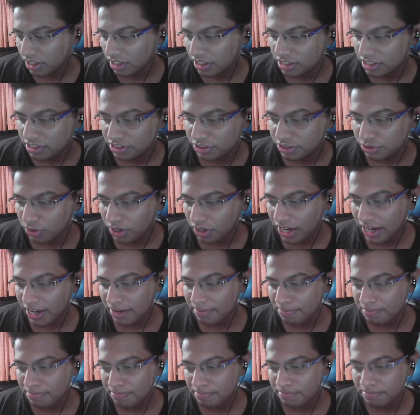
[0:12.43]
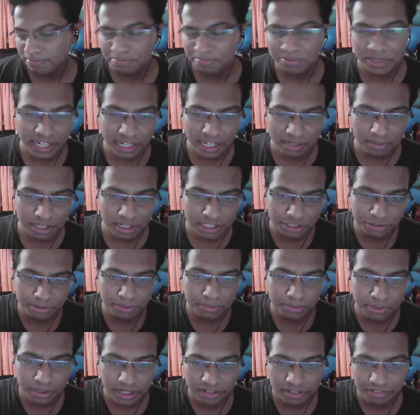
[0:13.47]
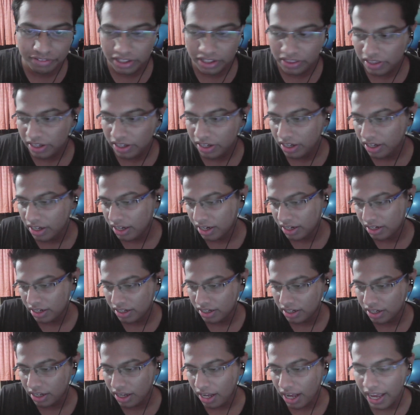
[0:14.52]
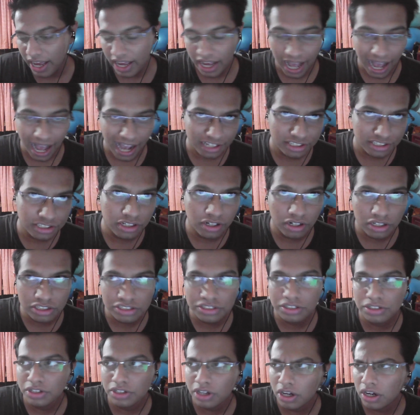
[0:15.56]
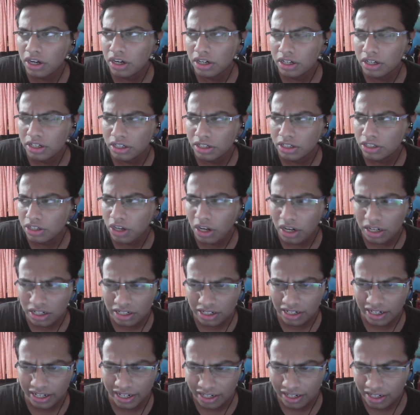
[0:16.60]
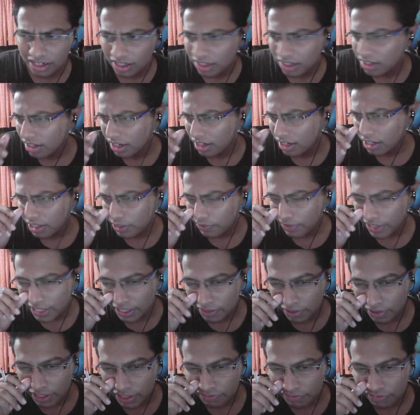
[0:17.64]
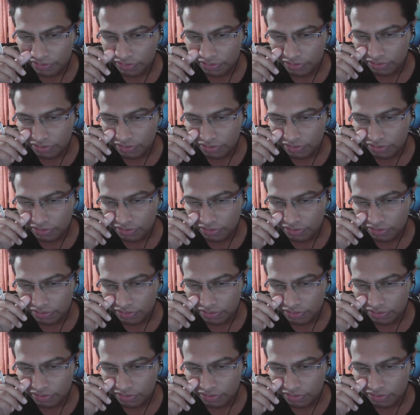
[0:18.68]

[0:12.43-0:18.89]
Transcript: so I pretty much remember everything, and I actually also talked like 25 minutes,